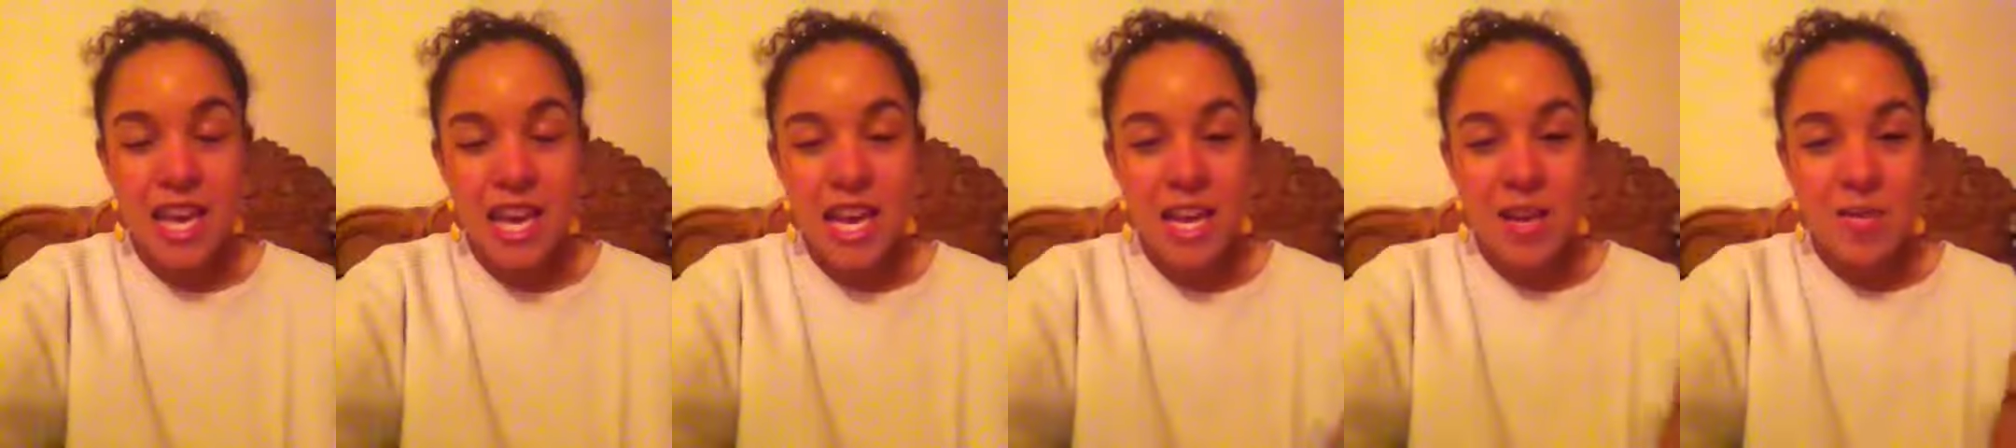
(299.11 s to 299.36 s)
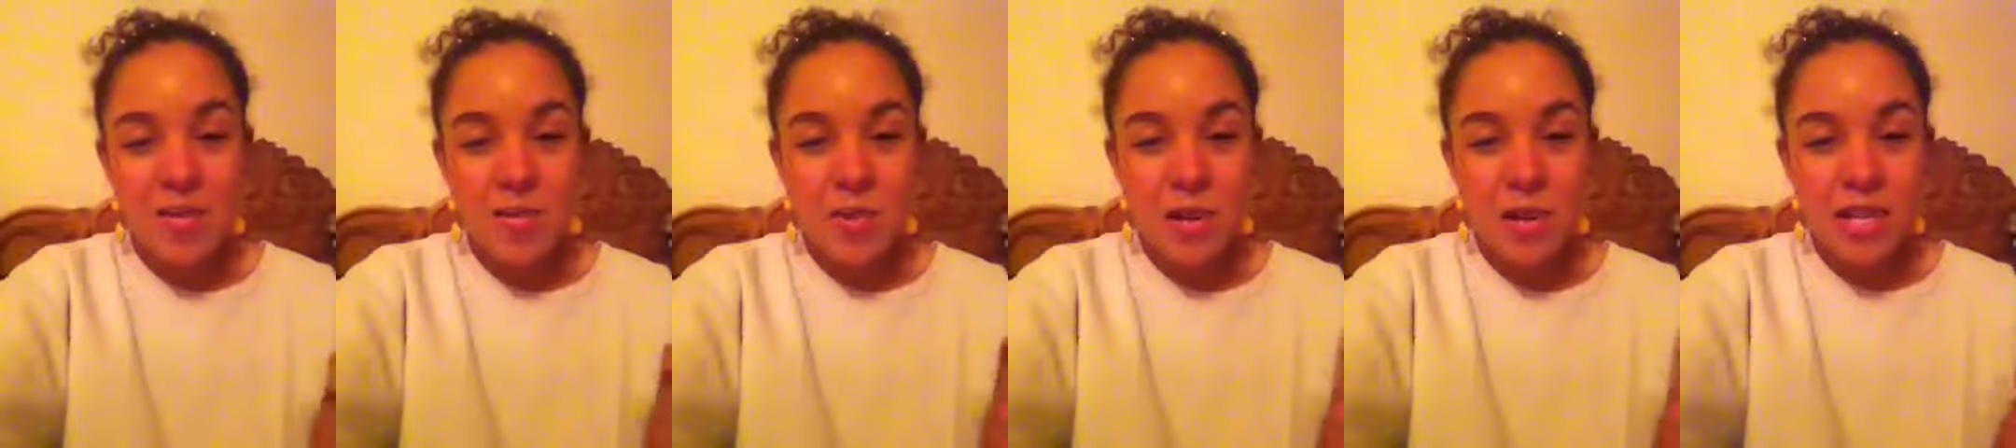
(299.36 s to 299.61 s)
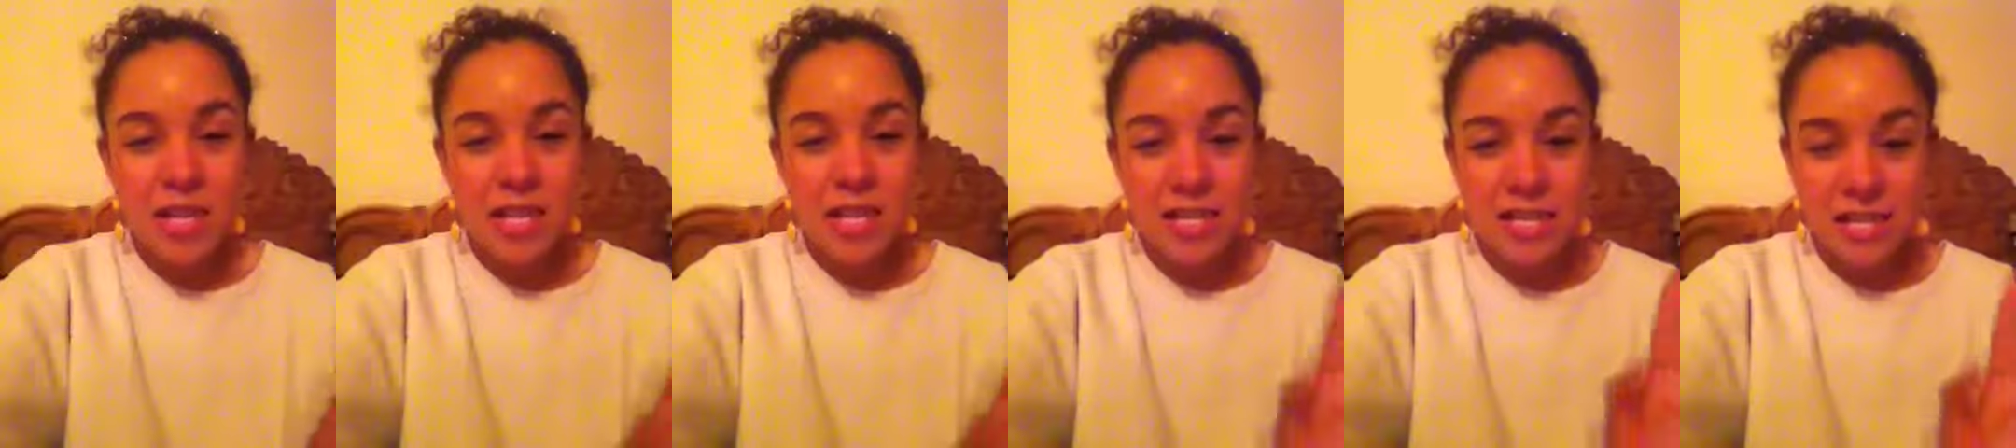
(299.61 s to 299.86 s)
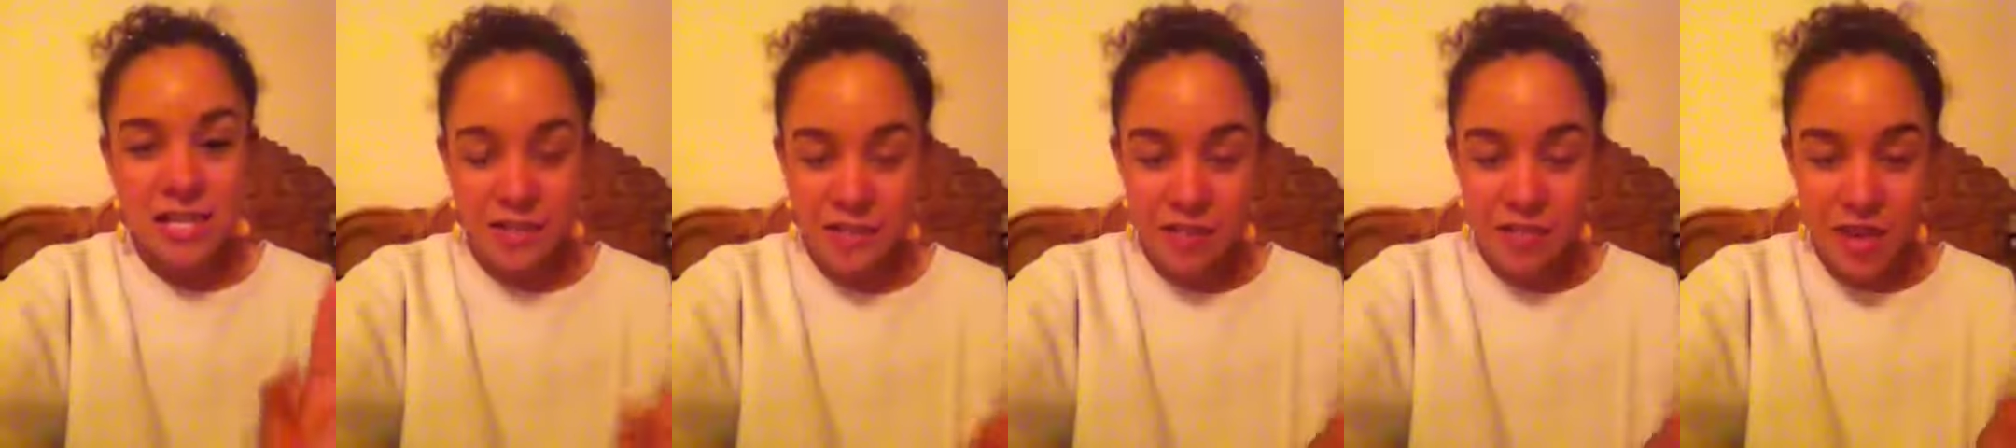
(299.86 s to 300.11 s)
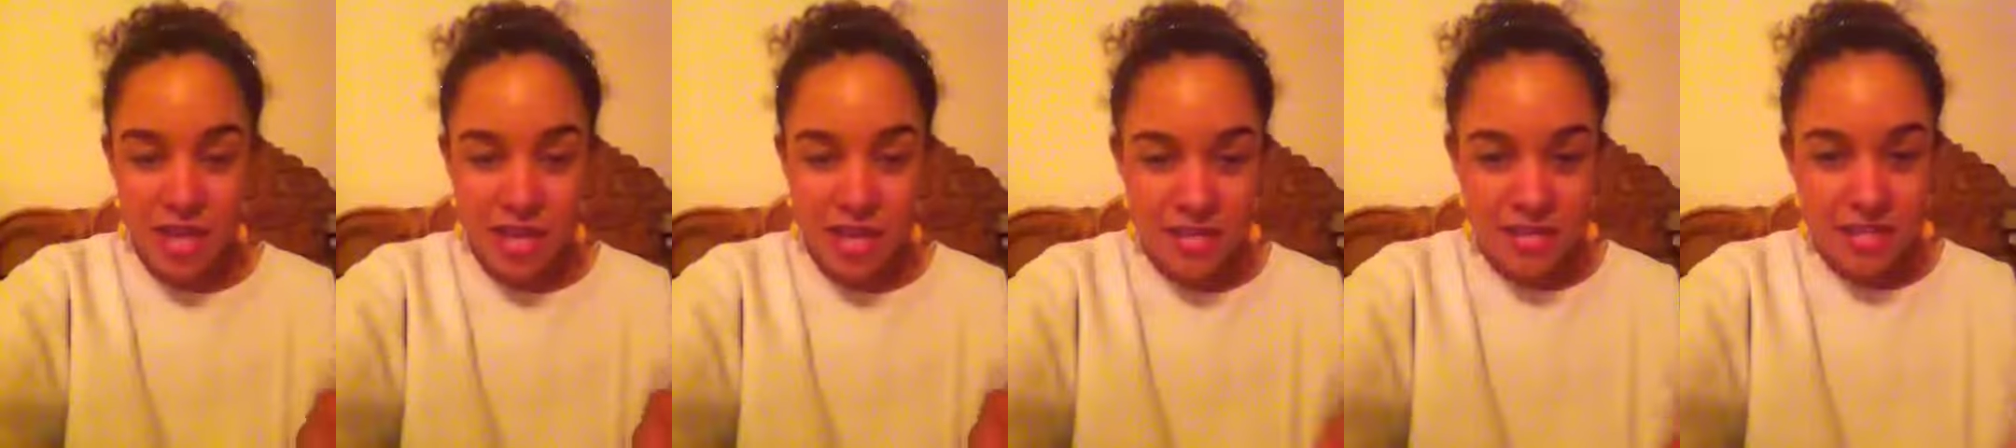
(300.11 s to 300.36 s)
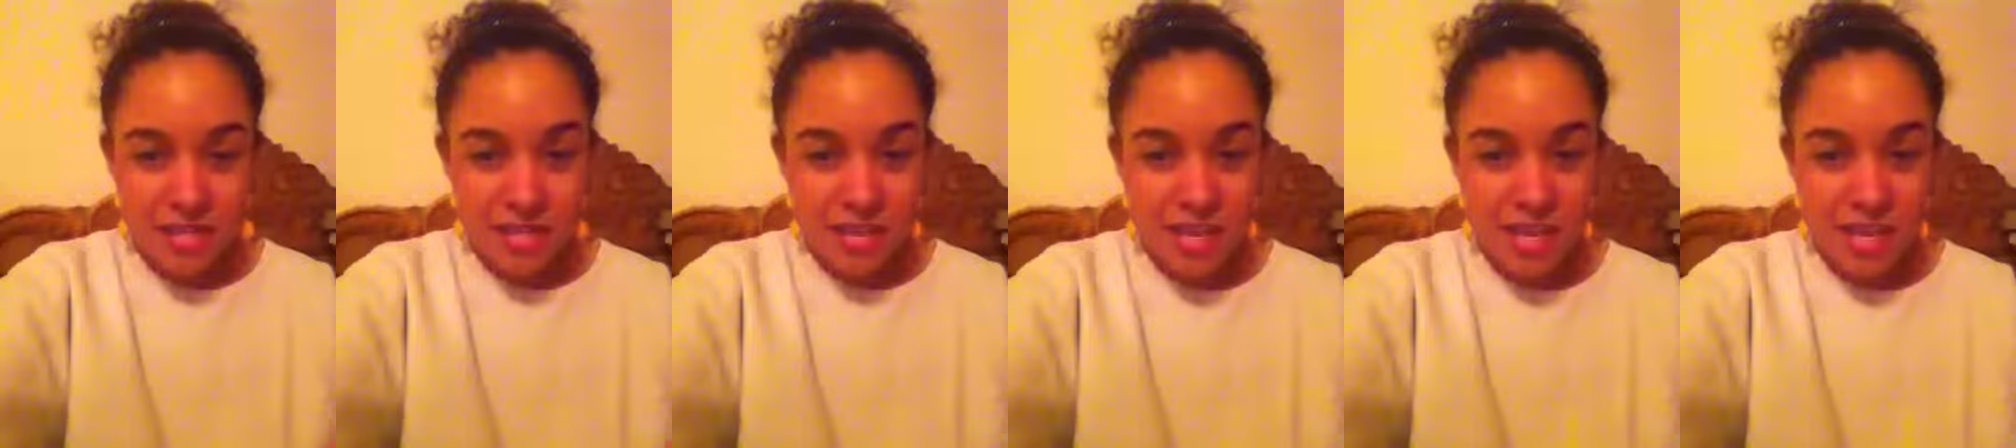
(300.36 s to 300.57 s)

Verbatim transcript: It really defines the